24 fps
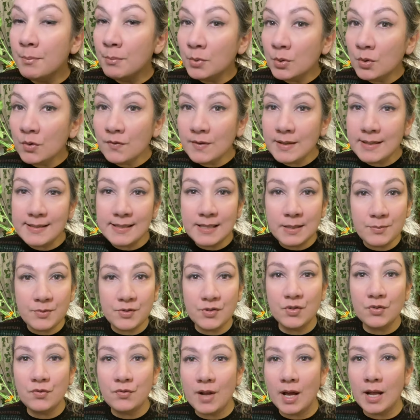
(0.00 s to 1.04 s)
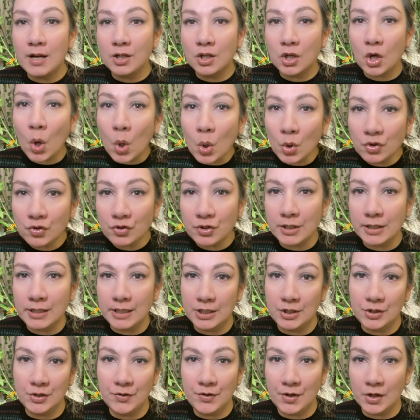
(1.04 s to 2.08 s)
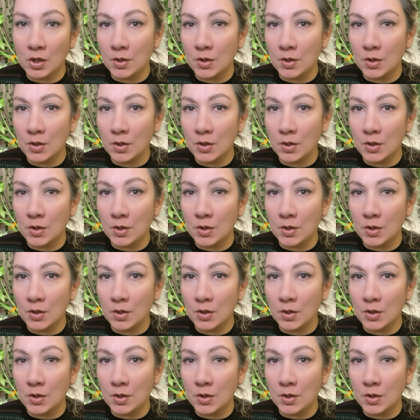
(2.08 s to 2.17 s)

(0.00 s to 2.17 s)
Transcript: movie seems to run contrary to the